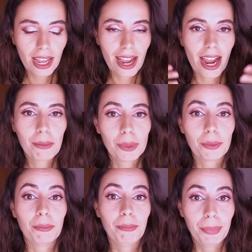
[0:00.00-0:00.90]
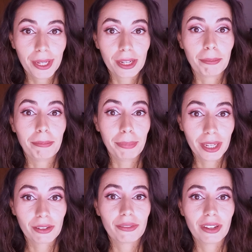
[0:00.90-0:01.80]
I'm a
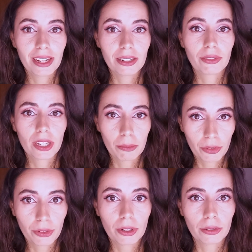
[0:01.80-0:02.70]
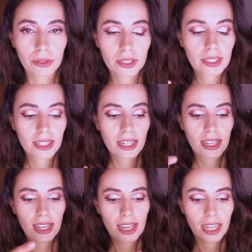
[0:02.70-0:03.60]
big fan of Game of Thrones.
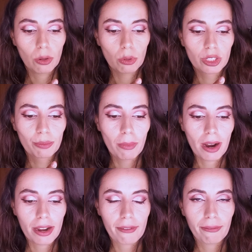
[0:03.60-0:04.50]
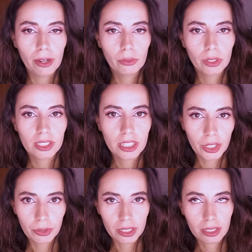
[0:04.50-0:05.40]
It was my favorite
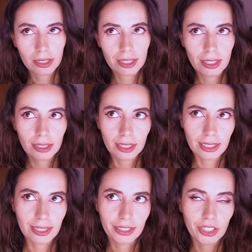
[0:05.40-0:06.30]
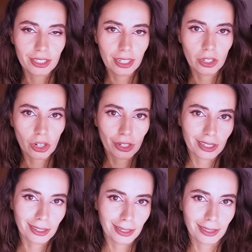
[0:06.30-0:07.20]
series and still is. I just ignored
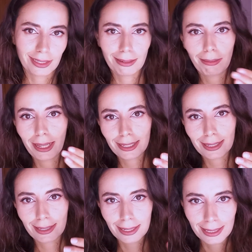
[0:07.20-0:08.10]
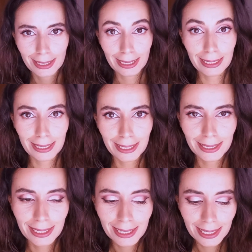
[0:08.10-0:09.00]
the last season,